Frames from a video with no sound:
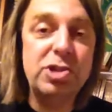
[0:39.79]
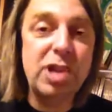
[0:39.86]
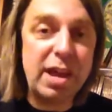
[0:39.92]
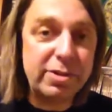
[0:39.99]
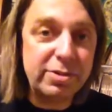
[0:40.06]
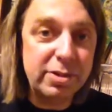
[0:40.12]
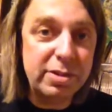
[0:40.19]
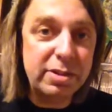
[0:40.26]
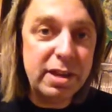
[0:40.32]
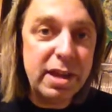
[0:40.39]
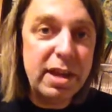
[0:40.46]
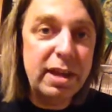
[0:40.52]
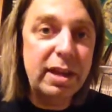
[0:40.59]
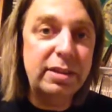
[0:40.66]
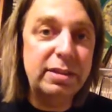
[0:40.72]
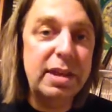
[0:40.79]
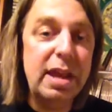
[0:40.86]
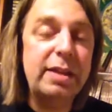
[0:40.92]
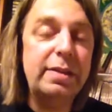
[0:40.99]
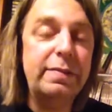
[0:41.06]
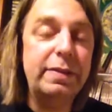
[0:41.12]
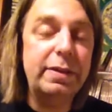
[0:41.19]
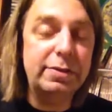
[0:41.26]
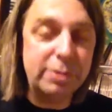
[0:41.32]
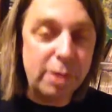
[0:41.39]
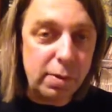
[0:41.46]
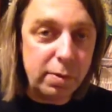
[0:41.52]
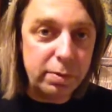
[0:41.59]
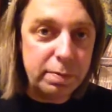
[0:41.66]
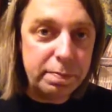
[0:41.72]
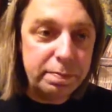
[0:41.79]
Jackson and Livingstone.